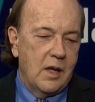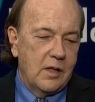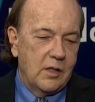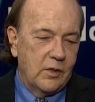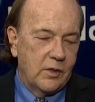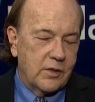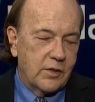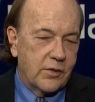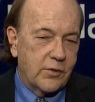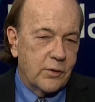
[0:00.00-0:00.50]

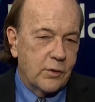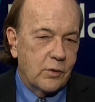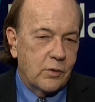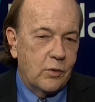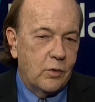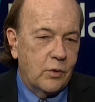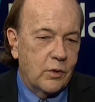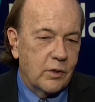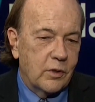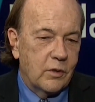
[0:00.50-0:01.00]
You look at third
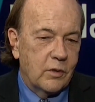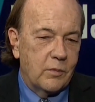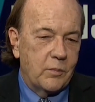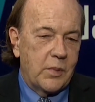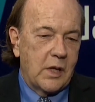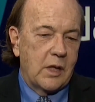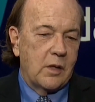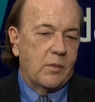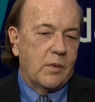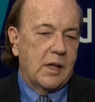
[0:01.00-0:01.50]
quarter,
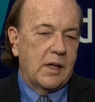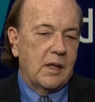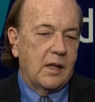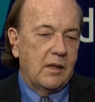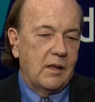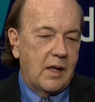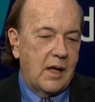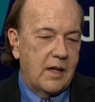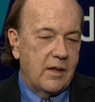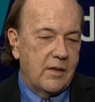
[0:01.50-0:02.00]
by the way,
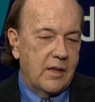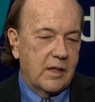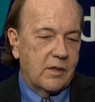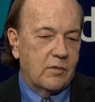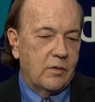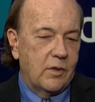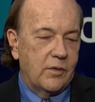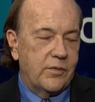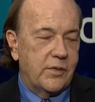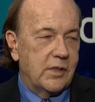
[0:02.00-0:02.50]
a lot of that
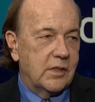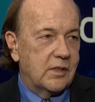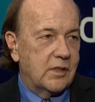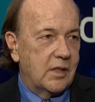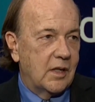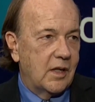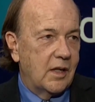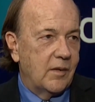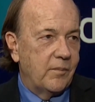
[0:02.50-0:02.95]
growth is